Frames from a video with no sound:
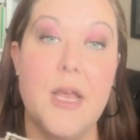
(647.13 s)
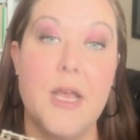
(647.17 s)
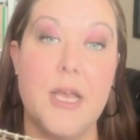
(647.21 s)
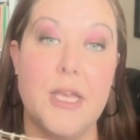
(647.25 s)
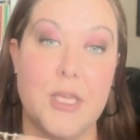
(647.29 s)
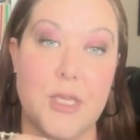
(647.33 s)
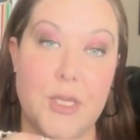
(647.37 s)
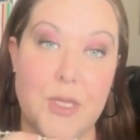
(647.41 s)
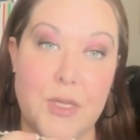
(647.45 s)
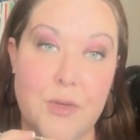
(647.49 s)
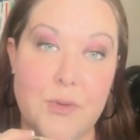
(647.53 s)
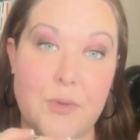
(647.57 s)

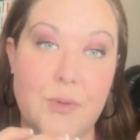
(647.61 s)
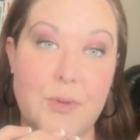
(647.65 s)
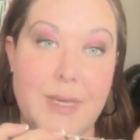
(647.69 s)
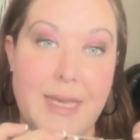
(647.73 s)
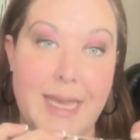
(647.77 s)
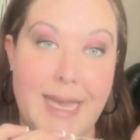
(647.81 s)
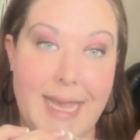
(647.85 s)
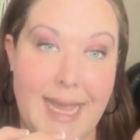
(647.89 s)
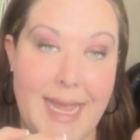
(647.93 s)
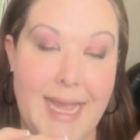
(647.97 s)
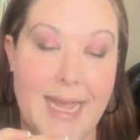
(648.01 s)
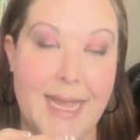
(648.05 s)
You
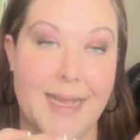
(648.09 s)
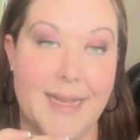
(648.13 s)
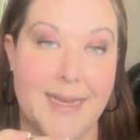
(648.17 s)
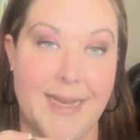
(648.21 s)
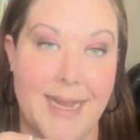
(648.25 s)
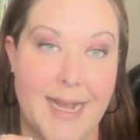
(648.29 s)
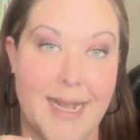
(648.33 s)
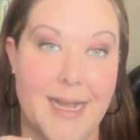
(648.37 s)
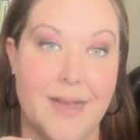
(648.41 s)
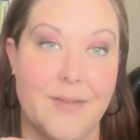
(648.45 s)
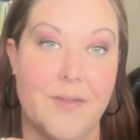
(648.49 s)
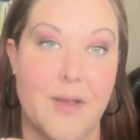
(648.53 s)
can
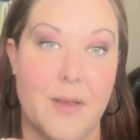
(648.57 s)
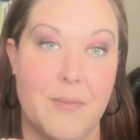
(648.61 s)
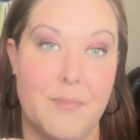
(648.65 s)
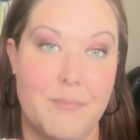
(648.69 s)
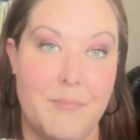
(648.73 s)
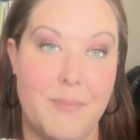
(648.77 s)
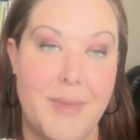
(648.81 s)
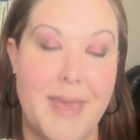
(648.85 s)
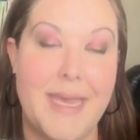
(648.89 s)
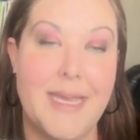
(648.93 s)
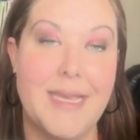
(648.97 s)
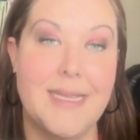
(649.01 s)
have
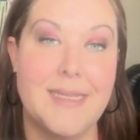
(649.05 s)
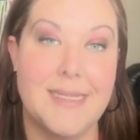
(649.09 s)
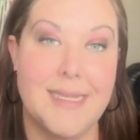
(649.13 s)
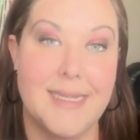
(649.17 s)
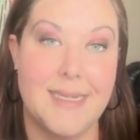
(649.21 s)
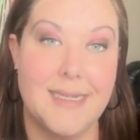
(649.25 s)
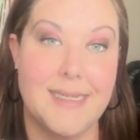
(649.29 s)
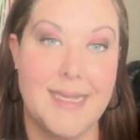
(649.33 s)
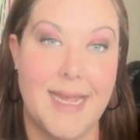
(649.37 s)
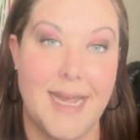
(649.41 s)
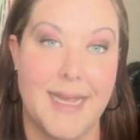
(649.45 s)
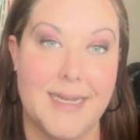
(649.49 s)

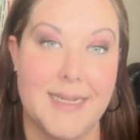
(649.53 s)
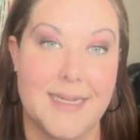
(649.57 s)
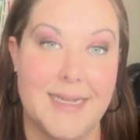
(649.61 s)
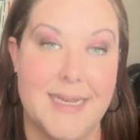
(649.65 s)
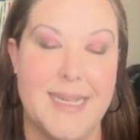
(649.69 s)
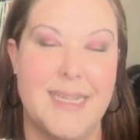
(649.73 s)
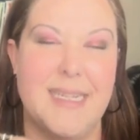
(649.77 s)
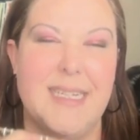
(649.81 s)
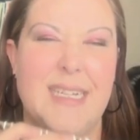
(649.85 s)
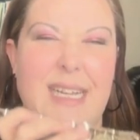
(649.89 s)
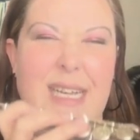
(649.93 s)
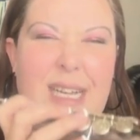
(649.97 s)
amazing
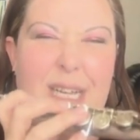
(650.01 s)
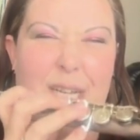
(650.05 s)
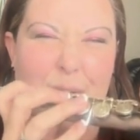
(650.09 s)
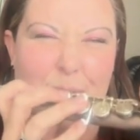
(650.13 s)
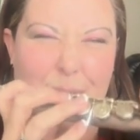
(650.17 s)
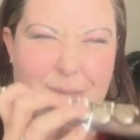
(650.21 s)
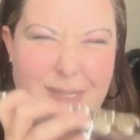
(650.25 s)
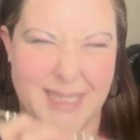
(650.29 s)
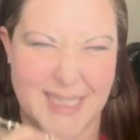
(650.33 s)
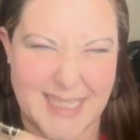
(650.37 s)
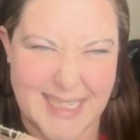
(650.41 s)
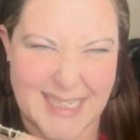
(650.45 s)
technique
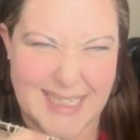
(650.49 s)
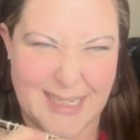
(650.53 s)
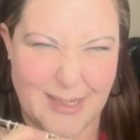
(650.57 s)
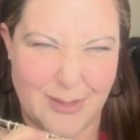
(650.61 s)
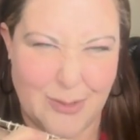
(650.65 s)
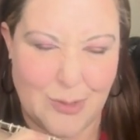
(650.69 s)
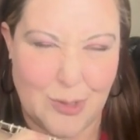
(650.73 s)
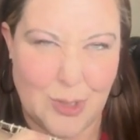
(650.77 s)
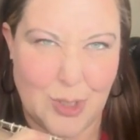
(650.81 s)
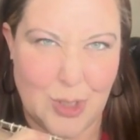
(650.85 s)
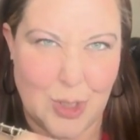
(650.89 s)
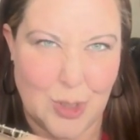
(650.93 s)

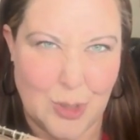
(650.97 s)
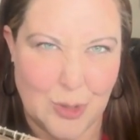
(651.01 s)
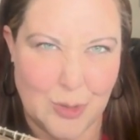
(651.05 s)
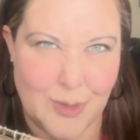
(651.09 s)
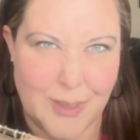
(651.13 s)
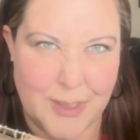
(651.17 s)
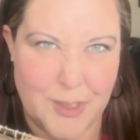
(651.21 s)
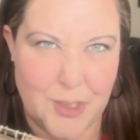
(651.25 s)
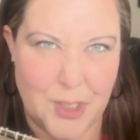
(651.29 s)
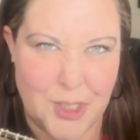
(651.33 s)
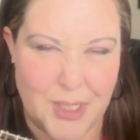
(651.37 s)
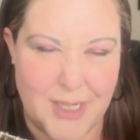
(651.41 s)
without
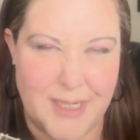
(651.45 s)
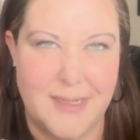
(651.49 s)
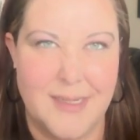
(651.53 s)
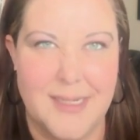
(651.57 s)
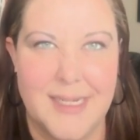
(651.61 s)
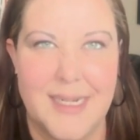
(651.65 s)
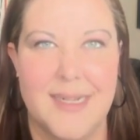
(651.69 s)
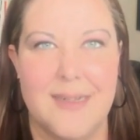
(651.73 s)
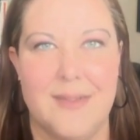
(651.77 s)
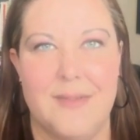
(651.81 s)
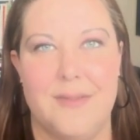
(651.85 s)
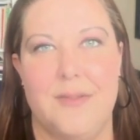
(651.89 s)
crunching
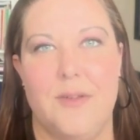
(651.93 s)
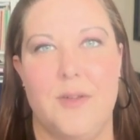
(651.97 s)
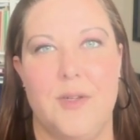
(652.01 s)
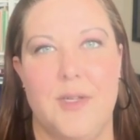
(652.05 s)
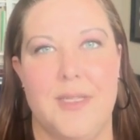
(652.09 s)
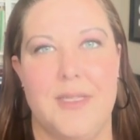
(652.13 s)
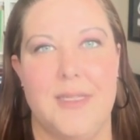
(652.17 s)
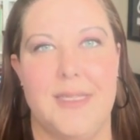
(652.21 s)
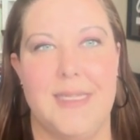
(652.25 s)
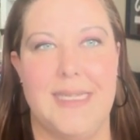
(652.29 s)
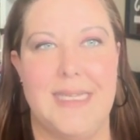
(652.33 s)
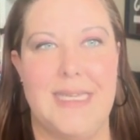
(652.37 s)
down
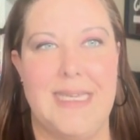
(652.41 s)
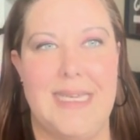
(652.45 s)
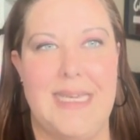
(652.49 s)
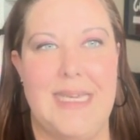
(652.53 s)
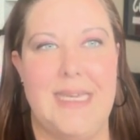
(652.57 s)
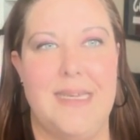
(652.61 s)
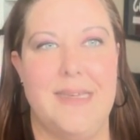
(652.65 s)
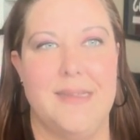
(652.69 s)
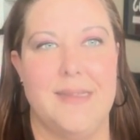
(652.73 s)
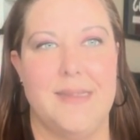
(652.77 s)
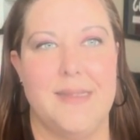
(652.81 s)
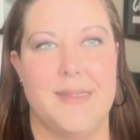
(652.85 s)
on the
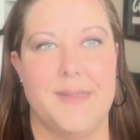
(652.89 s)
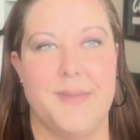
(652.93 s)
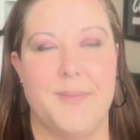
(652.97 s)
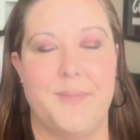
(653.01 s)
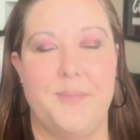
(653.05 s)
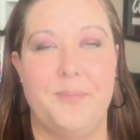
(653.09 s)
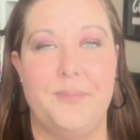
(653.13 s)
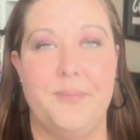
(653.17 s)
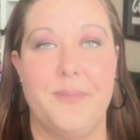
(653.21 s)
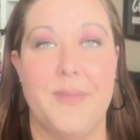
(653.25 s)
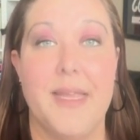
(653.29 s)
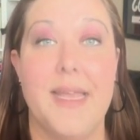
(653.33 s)
keys.
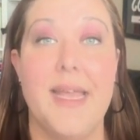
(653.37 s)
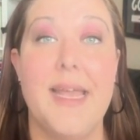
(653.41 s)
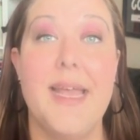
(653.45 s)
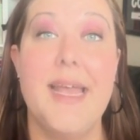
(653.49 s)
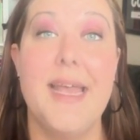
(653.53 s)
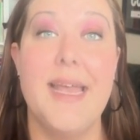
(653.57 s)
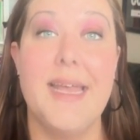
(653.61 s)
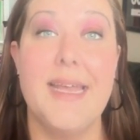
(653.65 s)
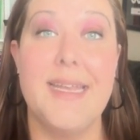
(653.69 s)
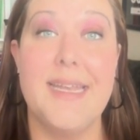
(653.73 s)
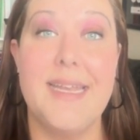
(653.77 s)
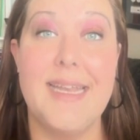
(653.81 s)

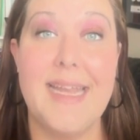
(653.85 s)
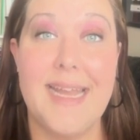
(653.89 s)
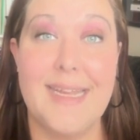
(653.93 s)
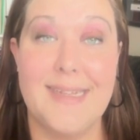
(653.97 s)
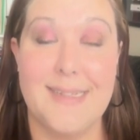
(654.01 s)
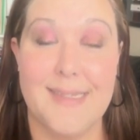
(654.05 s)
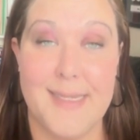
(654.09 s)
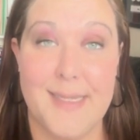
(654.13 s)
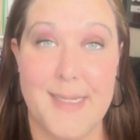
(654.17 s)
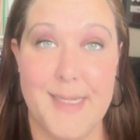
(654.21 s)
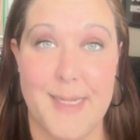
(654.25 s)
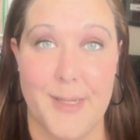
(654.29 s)

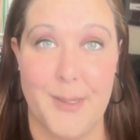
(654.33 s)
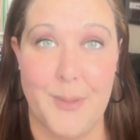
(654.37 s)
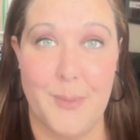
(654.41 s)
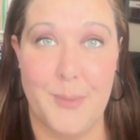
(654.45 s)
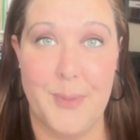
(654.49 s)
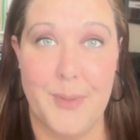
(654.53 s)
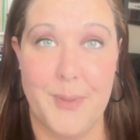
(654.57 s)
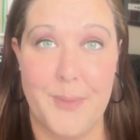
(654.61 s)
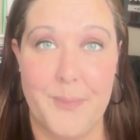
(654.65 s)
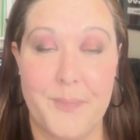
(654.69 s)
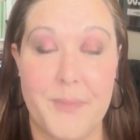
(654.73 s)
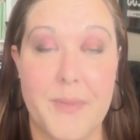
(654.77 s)
Next tip,
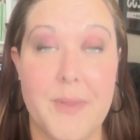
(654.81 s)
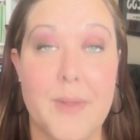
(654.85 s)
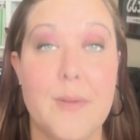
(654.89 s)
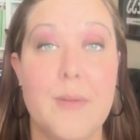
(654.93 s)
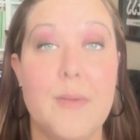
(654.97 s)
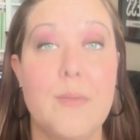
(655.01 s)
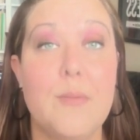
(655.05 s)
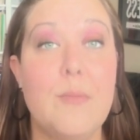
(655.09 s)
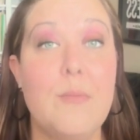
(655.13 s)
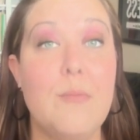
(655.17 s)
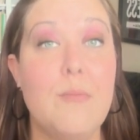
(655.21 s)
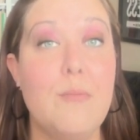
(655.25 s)

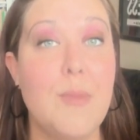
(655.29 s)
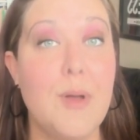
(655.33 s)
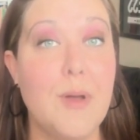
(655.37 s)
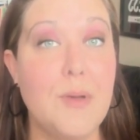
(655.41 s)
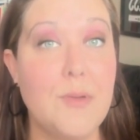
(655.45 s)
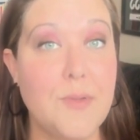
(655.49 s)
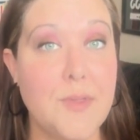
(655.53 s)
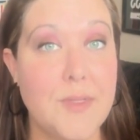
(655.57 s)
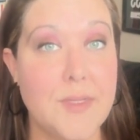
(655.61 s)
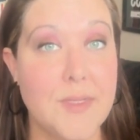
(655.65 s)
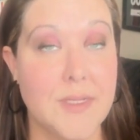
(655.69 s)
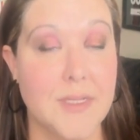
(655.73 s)

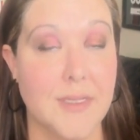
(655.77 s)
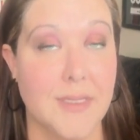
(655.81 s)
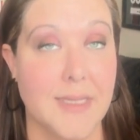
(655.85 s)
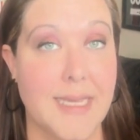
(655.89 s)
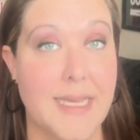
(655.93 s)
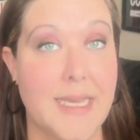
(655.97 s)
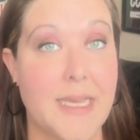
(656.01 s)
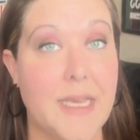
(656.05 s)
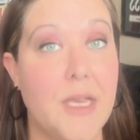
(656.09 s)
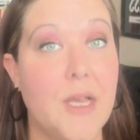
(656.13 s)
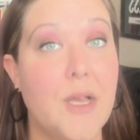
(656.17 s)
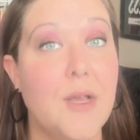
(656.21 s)

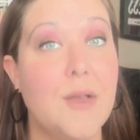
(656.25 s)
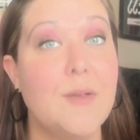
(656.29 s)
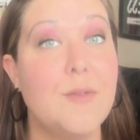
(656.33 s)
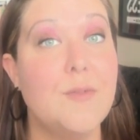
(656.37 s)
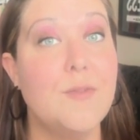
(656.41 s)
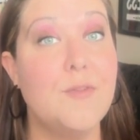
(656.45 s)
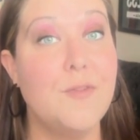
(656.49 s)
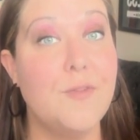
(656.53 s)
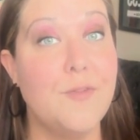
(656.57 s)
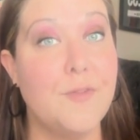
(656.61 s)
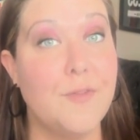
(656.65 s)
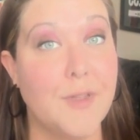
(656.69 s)
mostly
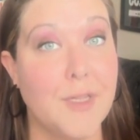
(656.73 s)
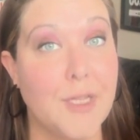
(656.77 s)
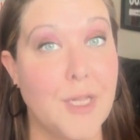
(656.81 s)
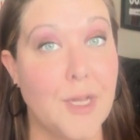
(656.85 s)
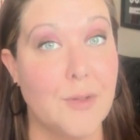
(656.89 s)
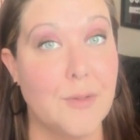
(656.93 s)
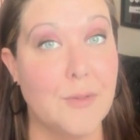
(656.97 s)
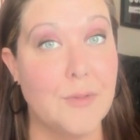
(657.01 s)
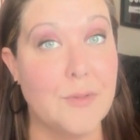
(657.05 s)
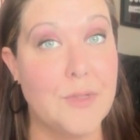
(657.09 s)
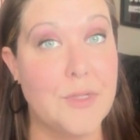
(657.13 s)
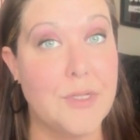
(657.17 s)

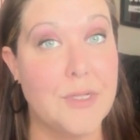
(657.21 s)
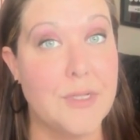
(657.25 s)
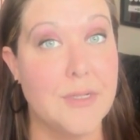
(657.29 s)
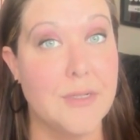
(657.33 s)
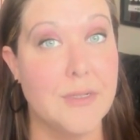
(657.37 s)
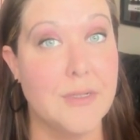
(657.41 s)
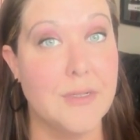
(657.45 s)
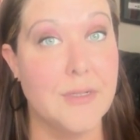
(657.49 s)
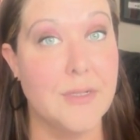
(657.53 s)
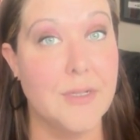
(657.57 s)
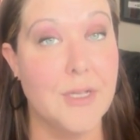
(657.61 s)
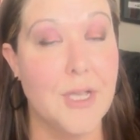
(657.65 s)
float.
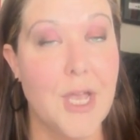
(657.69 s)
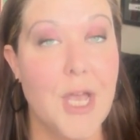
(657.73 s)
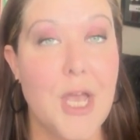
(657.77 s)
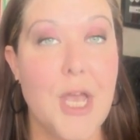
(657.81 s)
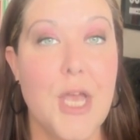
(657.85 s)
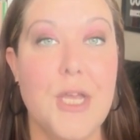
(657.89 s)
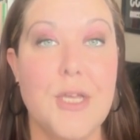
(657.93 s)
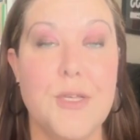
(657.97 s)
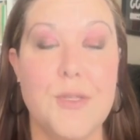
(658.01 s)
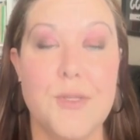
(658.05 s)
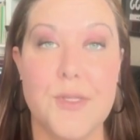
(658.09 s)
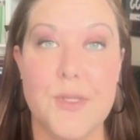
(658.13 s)

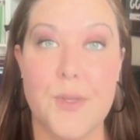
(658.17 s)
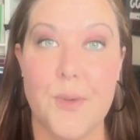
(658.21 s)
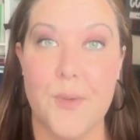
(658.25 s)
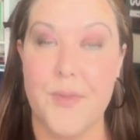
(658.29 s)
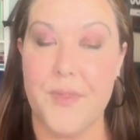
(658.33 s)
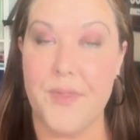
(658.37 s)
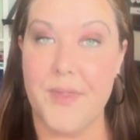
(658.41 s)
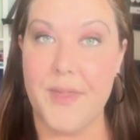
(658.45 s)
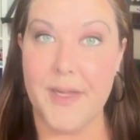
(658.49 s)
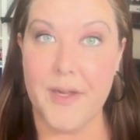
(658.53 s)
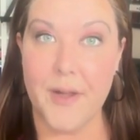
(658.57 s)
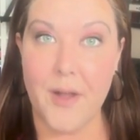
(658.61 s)
So
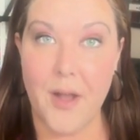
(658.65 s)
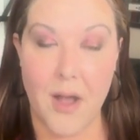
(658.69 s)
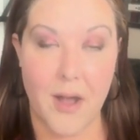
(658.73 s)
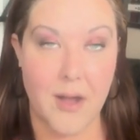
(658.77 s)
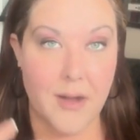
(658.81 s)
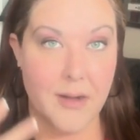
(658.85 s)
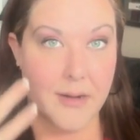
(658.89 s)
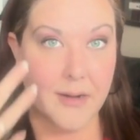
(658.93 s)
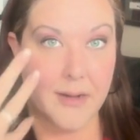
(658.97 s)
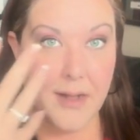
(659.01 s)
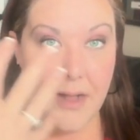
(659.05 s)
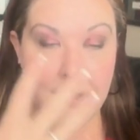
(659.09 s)
there
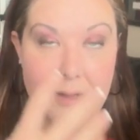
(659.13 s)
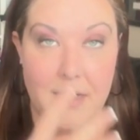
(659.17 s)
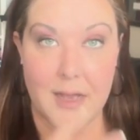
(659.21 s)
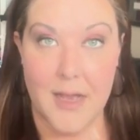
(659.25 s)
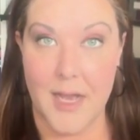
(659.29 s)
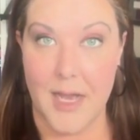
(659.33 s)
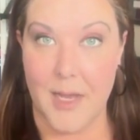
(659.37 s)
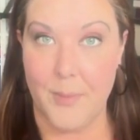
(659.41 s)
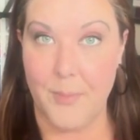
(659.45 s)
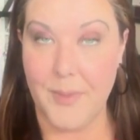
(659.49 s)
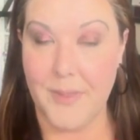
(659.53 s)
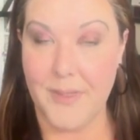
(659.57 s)
are a
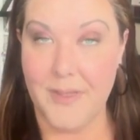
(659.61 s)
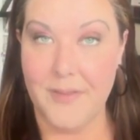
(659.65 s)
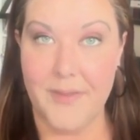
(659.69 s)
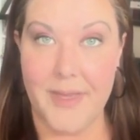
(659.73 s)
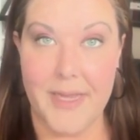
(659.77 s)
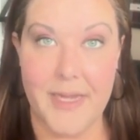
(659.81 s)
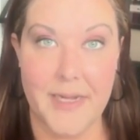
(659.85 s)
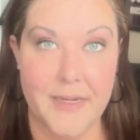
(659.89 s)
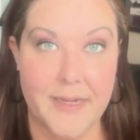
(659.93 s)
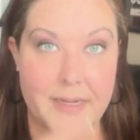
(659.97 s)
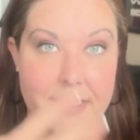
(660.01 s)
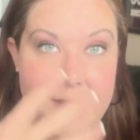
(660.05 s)
couple of
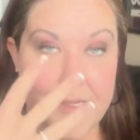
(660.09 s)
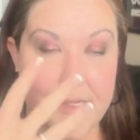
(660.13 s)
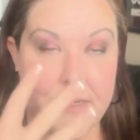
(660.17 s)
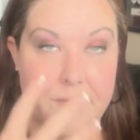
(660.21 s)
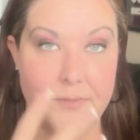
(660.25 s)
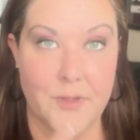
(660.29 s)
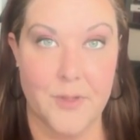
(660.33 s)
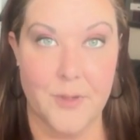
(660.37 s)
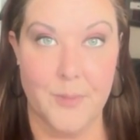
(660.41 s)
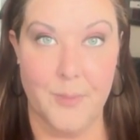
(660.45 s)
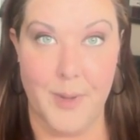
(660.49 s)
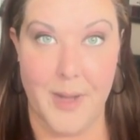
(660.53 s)
areas of
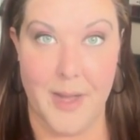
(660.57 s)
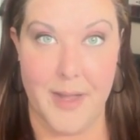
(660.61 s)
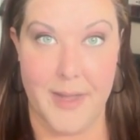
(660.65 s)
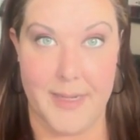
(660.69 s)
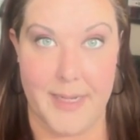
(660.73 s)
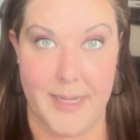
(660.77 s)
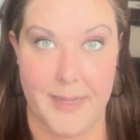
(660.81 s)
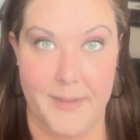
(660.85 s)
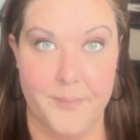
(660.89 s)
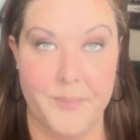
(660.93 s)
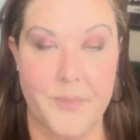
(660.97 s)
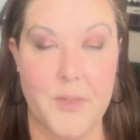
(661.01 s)
your
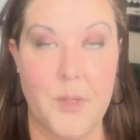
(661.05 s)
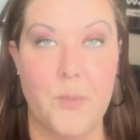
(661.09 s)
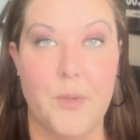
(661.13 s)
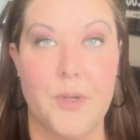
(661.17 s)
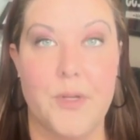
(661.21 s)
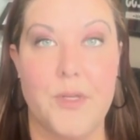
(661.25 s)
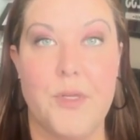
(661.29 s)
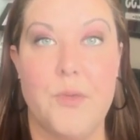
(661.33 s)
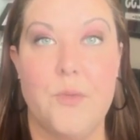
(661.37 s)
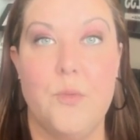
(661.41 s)
body where you